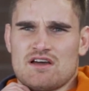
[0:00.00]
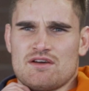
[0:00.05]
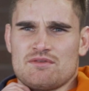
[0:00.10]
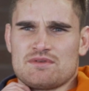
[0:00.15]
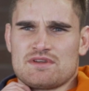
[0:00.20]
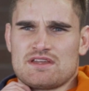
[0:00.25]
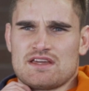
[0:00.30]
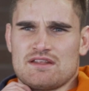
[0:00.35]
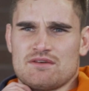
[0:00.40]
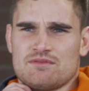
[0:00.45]

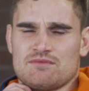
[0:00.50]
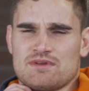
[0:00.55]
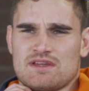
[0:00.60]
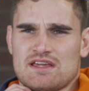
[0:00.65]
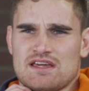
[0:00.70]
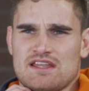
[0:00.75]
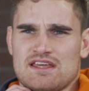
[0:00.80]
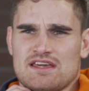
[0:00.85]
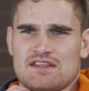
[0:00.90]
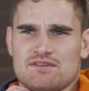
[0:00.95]
We
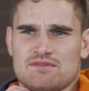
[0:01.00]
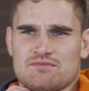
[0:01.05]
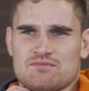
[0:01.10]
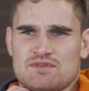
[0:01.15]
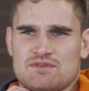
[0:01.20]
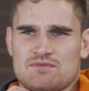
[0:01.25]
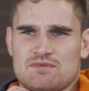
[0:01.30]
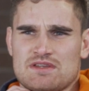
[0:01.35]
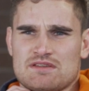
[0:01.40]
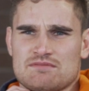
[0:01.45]
get
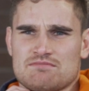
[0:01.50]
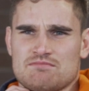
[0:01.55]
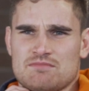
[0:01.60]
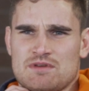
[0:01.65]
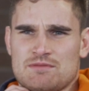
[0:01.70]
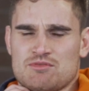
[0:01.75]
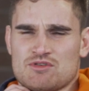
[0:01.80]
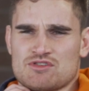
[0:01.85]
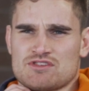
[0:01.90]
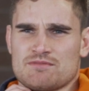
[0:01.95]
in,
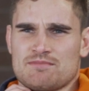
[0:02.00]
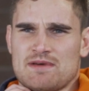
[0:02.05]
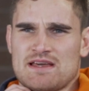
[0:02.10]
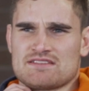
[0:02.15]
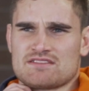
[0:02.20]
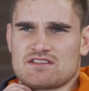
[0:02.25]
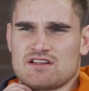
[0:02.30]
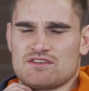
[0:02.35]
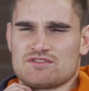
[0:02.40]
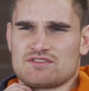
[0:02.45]
we push the
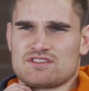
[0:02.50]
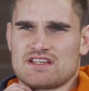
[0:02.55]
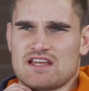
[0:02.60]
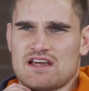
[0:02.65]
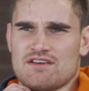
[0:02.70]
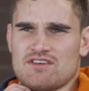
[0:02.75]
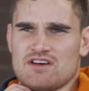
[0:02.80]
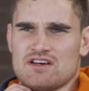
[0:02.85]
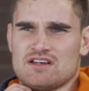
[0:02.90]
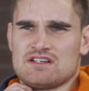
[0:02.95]
beds close
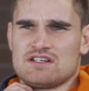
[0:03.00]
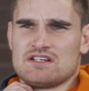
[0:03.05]
together.